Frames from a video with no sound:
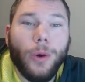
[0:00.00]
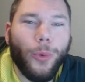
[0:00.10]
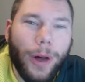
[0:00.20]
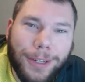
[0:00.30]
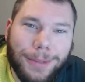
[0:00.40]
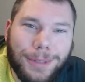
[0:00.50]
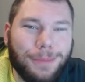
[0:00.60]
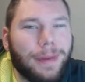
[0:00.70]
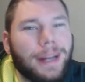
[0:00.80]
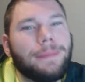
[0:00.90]
Welcome to
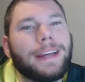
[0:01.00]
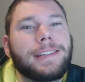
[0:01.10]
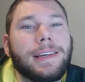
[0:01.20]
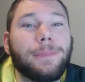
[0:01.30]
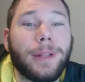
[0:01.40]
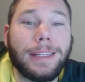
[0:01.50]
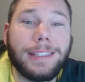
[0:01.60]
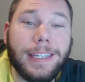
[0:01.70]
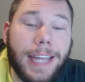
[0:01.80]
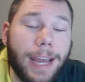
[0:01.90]
Money Made Simple, and
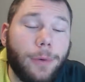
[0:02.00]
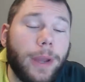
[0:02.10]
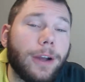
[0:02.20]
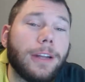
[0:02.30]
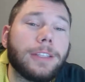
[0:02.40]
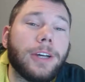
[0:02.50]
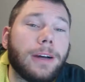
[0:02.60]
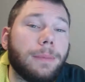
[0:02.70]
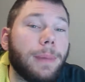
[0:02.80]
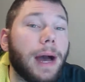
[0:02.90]
today we are going to
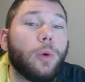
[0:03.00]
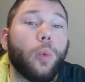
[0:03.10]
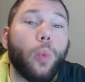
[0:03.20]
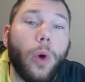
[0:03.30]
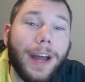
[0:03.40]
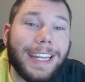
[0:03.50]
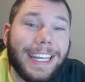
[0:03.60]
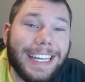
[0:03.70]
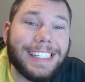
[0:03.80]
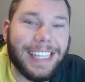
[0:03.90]
talk about what
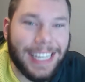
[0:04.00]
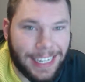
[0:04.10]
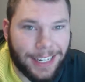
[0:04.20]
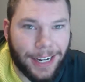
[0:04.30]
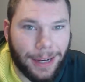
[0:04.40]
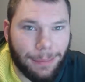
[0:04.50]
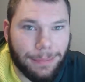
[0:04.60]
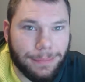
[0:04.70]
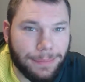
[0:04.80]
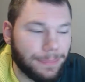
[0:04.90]
is income.
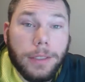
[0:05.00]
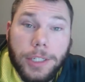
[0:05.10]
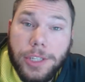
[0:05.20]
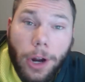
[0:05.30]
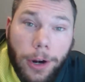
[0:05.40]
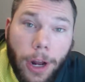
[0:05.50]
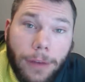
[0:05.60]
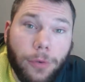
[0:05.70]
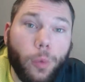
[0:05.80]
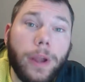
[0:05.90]
To start it
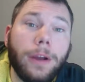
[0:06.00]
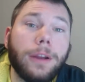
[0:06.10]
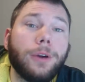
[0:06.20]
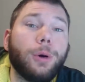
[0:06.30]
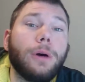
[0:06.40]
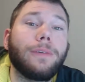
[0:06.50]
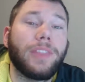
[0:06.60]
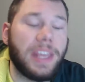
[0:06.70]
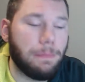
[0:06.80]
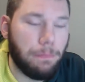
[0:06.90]
off, we are going to go over
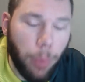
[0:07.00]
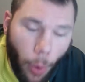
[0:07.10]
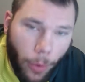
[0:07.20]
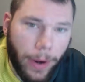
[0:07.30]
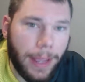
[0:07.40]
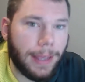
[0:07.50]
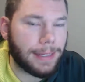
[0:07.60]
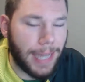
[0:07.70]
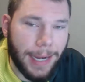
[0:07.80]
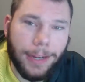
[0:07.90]
the boring
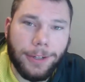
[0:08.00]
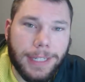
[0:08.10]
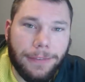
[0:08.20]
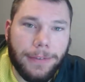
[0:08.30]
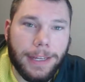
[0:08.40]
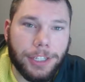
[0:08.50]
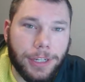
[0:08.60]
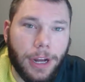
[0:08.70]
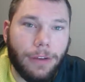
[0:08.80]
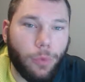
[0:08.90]
technical
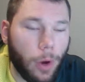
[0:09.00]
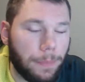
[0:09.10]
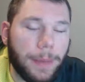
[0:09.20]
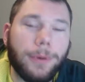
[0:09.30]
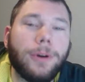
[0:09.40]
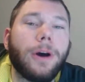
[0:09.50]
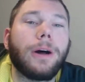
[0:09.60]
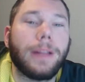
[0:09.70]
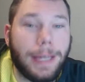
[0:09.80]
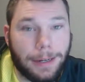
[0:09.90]
definition of what people
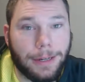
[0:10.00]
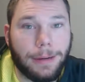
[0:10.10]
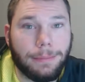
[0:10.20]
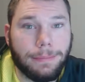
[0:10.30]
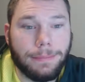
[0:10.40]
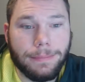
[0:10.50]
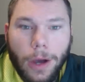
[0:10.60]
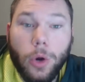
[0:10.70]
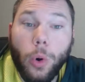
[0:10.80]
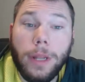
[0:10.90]
call income.
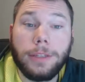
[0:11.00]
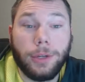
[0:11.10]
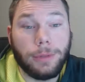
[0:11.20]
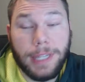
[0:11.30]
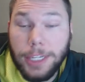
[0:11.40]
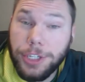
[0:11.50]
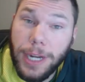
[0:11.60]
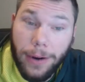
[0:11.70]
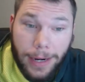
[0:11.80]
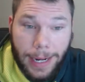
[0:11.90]
According to
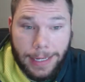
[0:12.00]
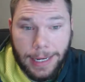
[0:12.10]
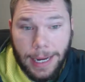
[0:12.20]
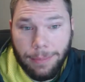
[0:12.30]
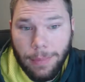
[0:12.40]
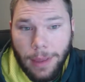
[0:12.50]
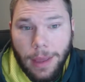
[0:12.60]
dictionary.com,